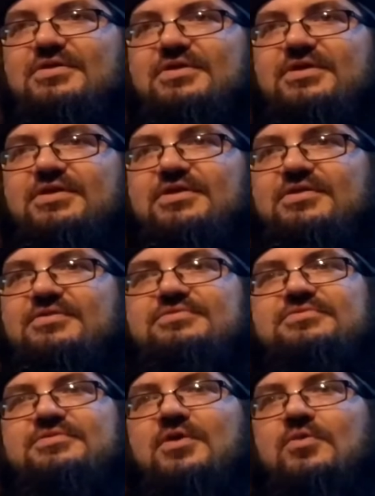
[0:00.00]

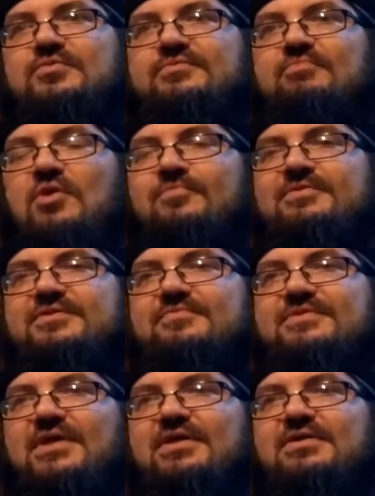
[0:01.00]
in those moments
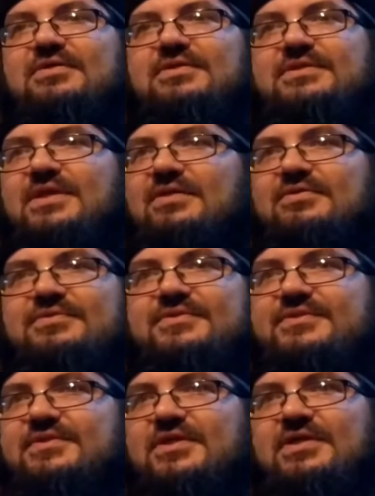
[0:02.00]
of
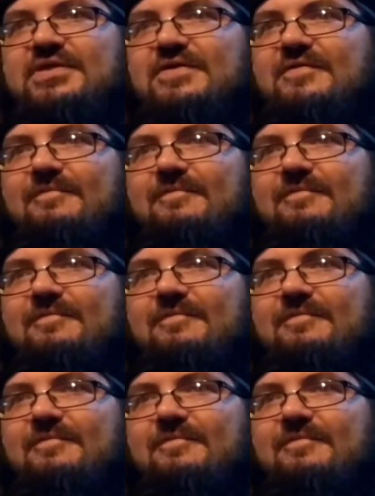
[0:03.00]
silence that